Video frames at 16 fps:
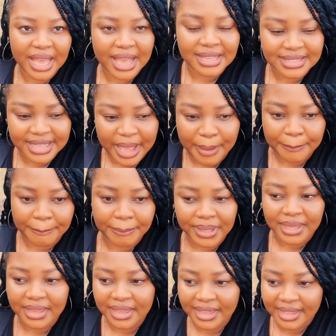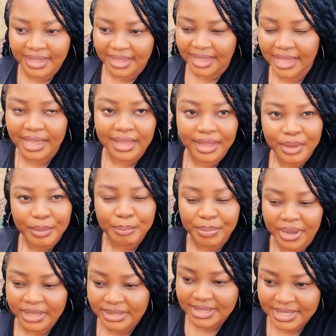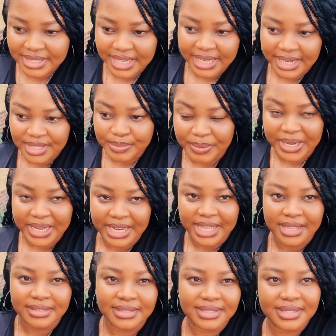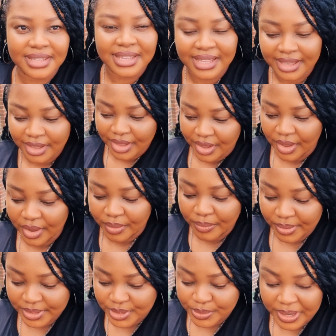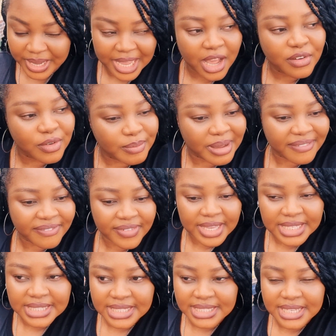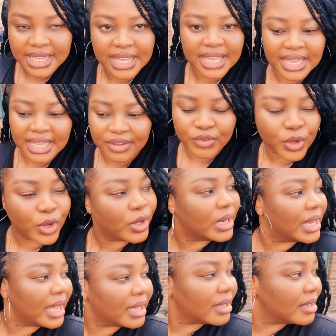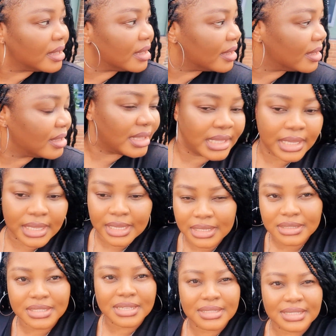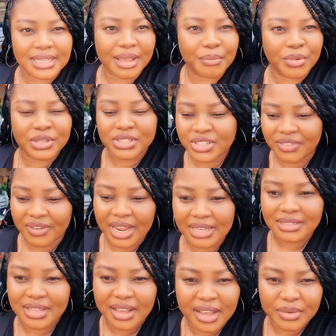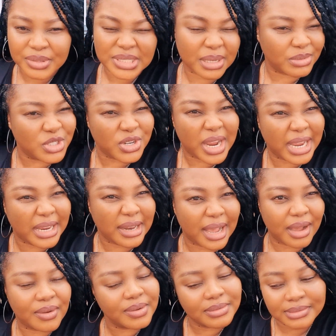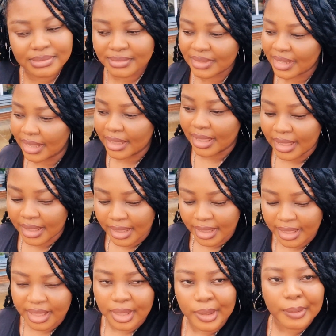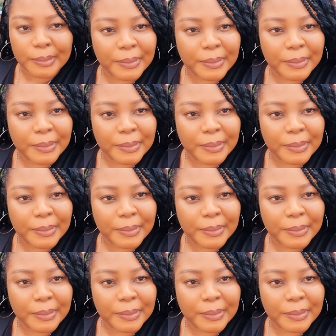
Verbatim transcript: as can be, but it is what it is. What do I have on my face today? I've got like a tinted moisturizer, which I'm trying out, um,